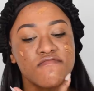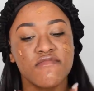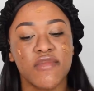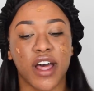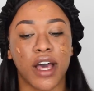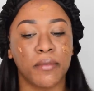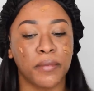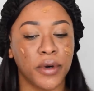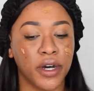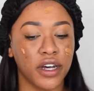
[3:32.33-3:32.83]

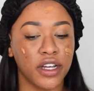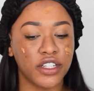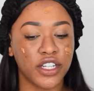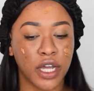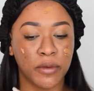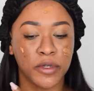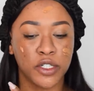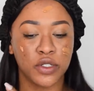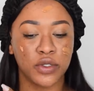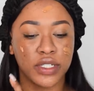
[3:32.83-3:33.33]
that much.
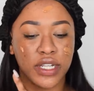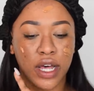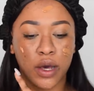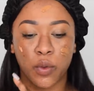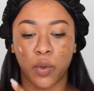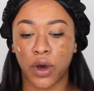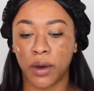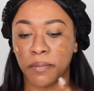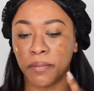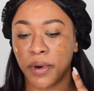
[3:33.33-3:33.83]
How much was
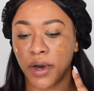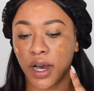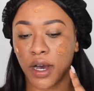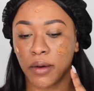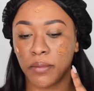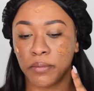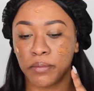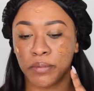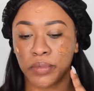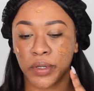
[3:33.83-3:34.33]
that? One
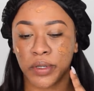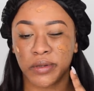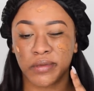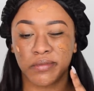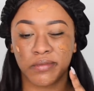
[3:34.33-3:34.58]
pump,